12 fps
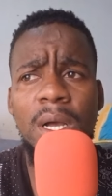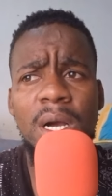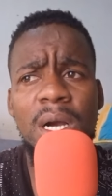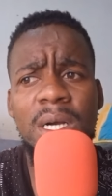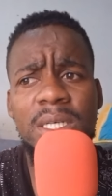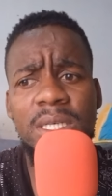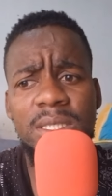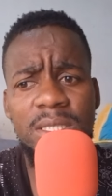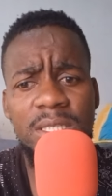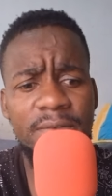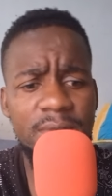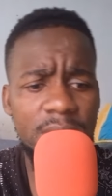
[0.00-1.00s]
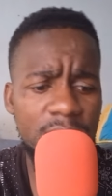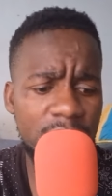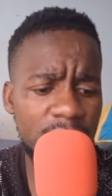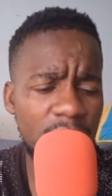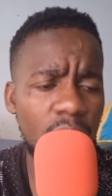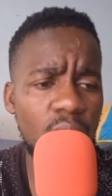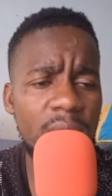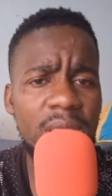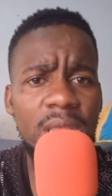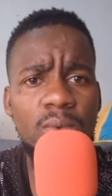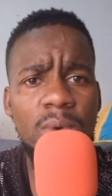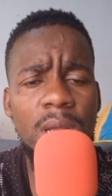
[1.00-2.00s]
uh, Kaizer Chiefs uh,
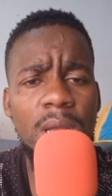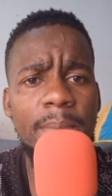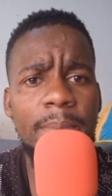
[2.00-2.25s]
when they were uh,